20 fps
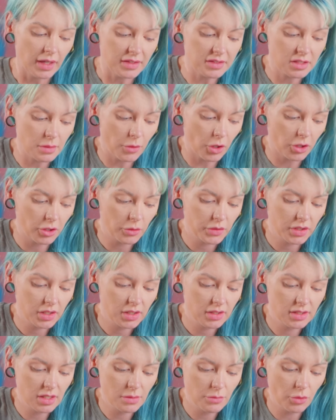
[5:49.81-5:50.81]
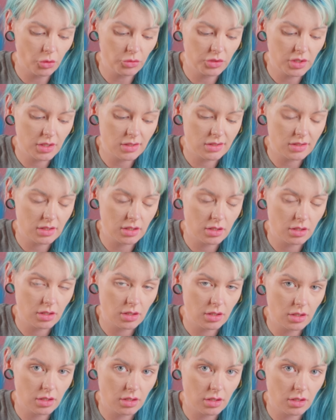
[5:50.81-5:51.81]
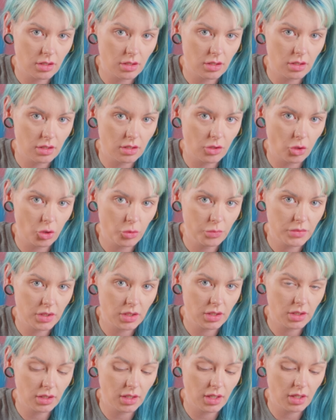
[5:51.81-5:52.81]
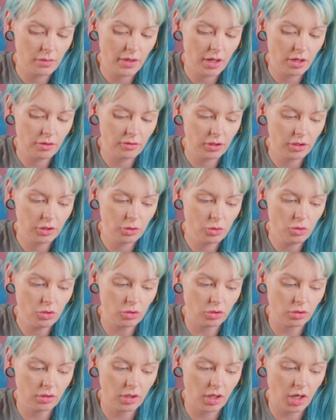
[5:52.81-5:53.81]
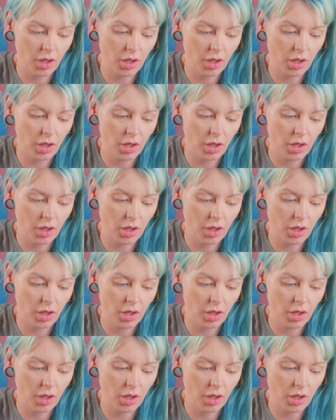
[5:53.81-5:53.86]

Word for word: And tomorrow we're gonna demold this and uh, hope that it came out really cool.